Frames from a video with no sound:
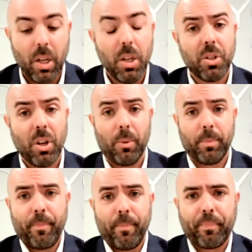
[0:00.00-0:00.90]
So
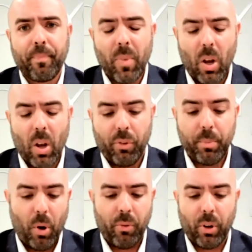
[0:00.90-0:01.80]

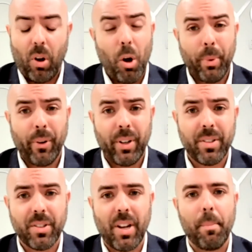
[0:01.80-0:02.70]
over long periods
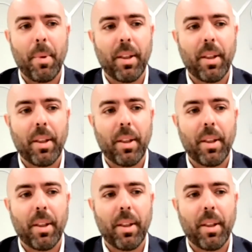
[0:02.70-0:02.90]
of time,